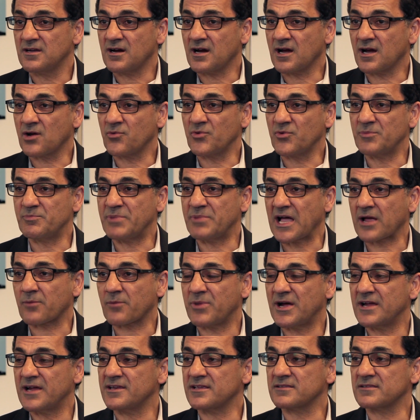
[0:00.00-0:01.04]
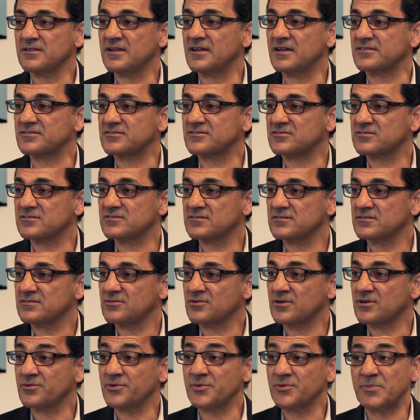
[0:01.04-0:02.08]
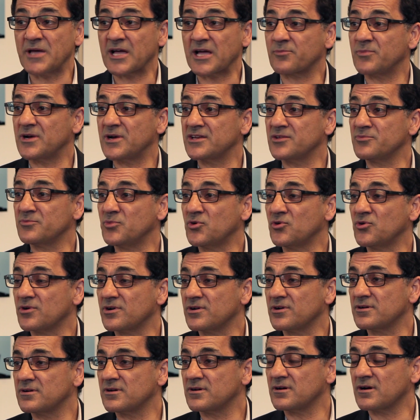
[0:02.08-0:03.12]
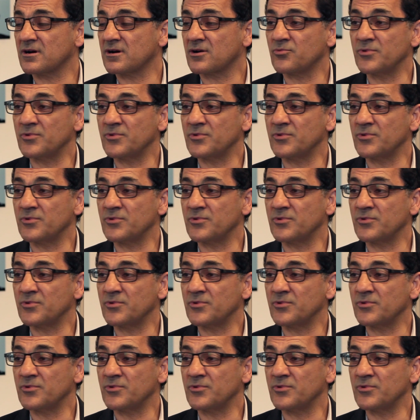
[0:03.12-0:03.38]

Are we backbiting less? Or are we backbiting more? Are